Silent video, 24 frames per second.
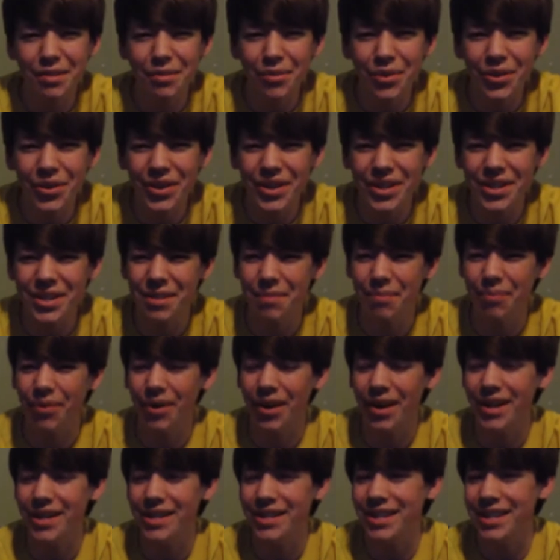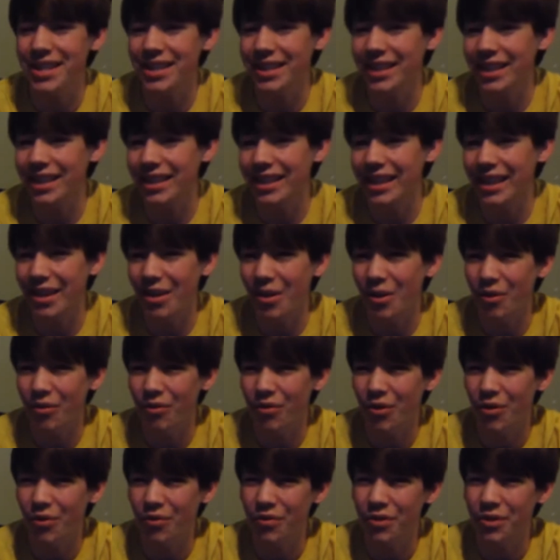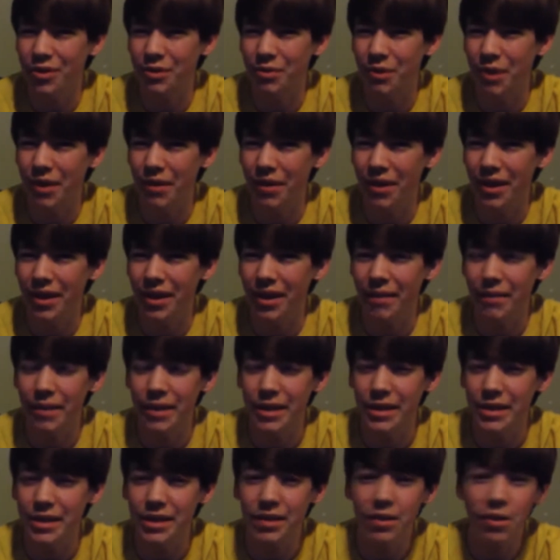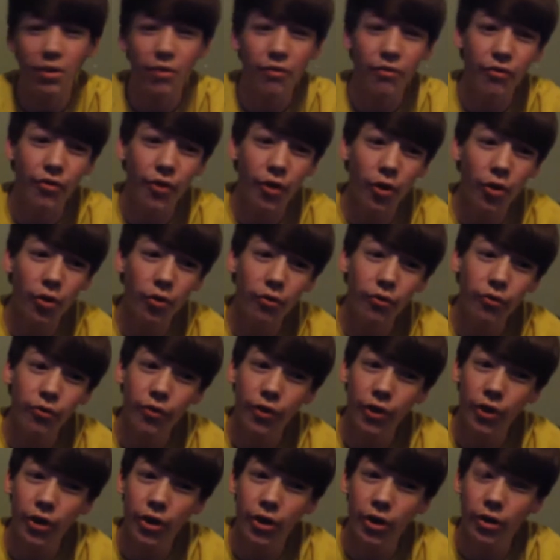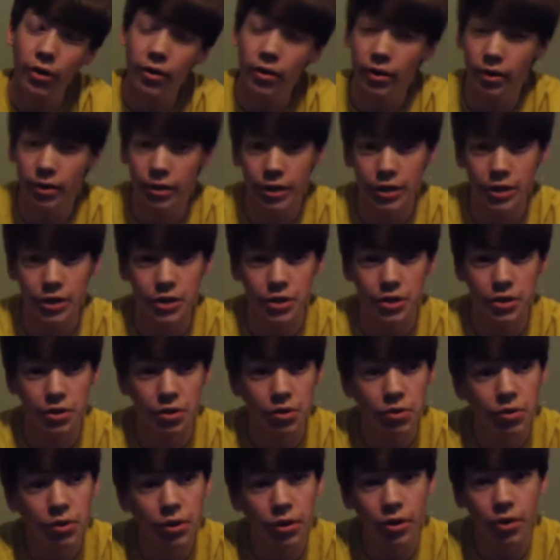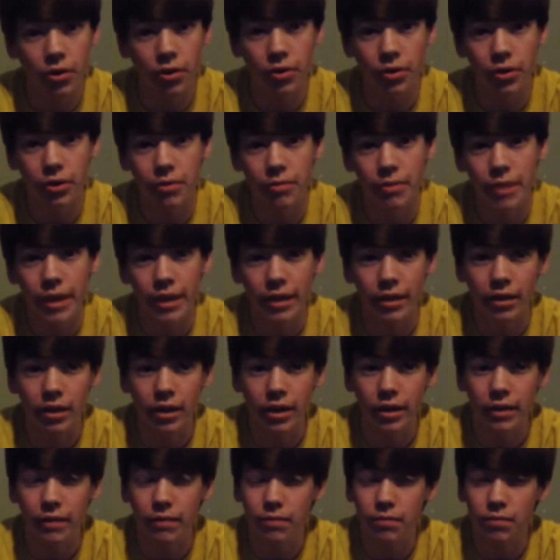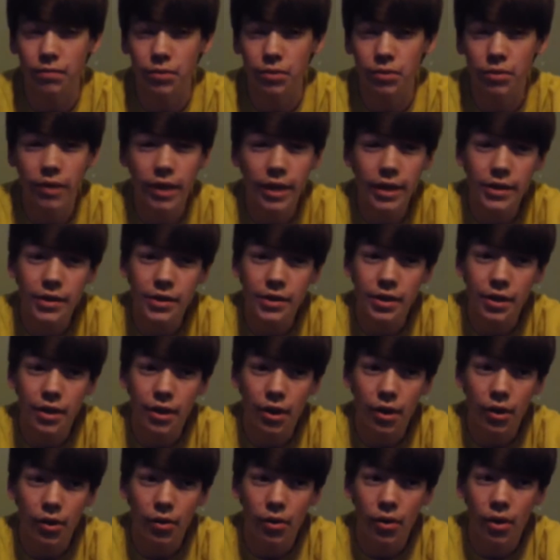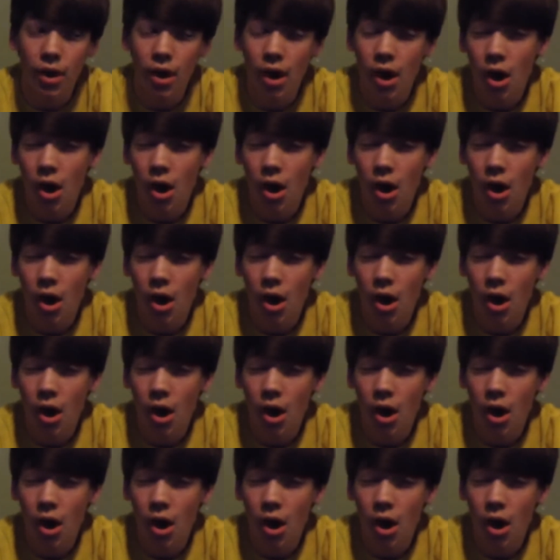it really surprising that they all vote for Twilight? I mean, it's either vote for this new girl you met like two days ago,